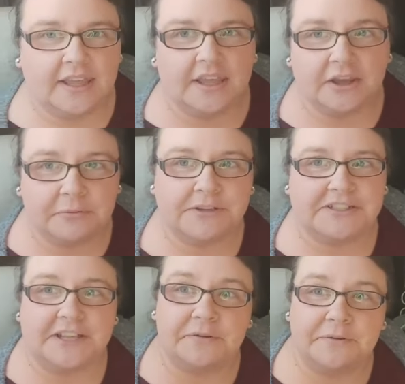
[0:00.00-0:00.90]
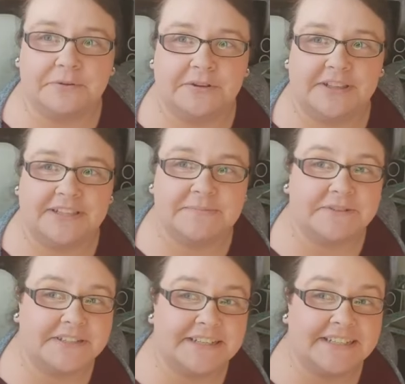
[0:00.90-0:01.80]
who watched Sewing Quarter this
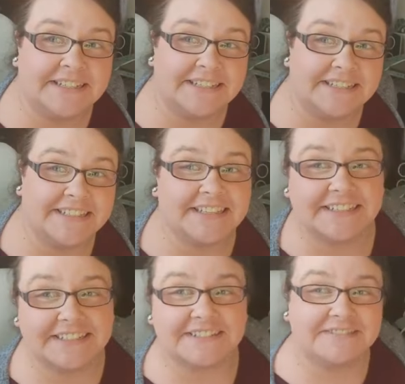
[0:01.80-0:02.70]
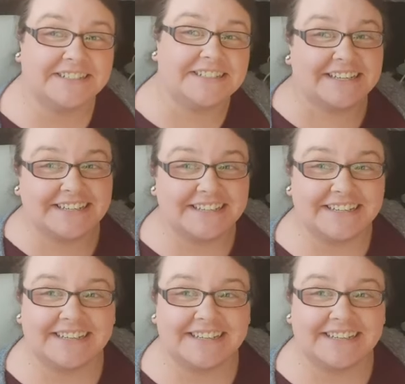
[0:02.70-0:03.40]
morning? I just want to know.